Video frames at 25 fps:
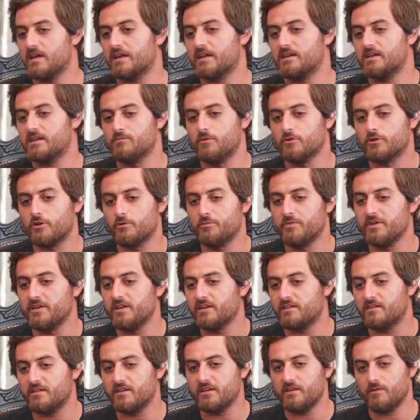It's like a small
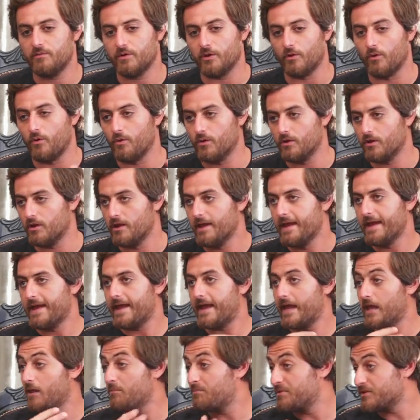community. We all
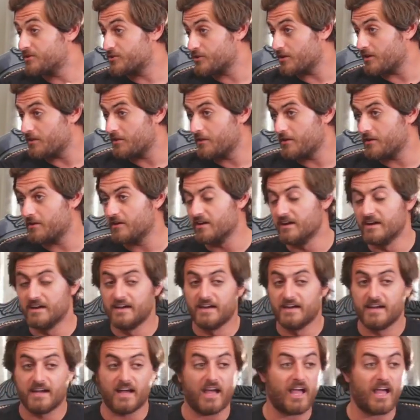help each other.